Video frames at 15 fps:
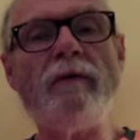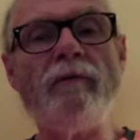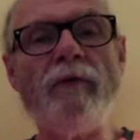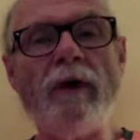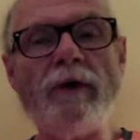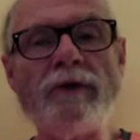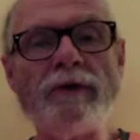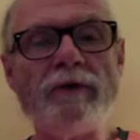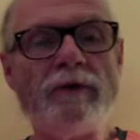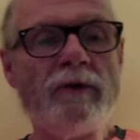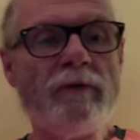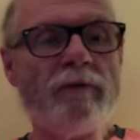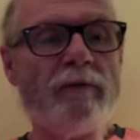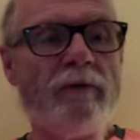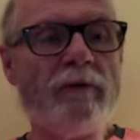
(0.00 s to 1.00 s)
Foster
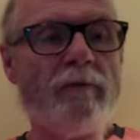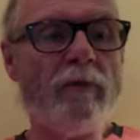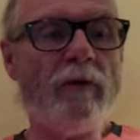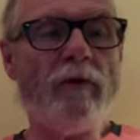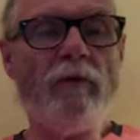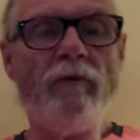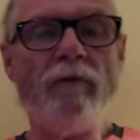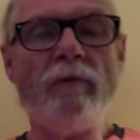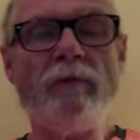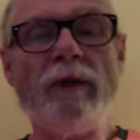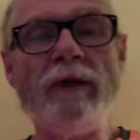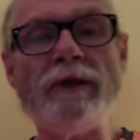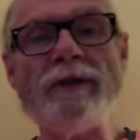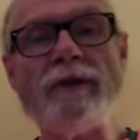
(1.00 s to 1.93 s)
children move from place